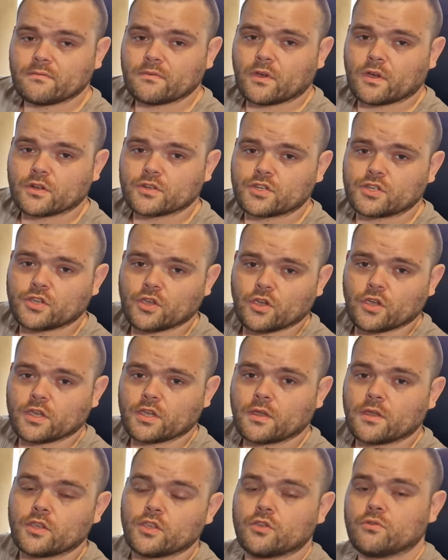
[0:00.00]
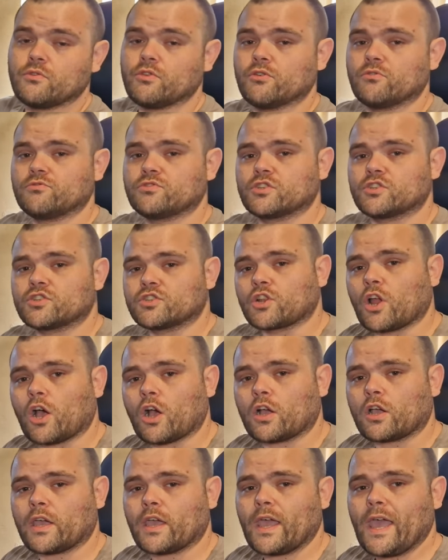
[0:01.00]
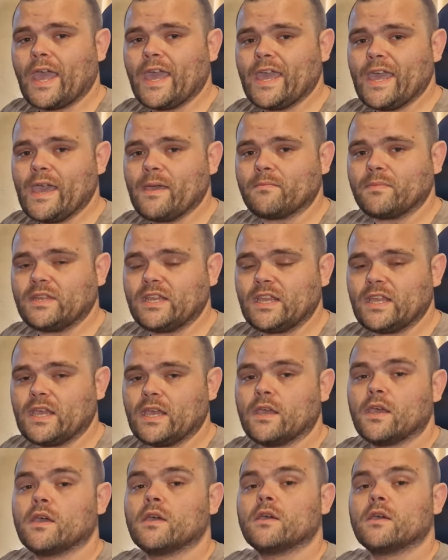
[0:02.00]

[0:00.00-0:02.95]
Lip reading: on here. You use the stock AMD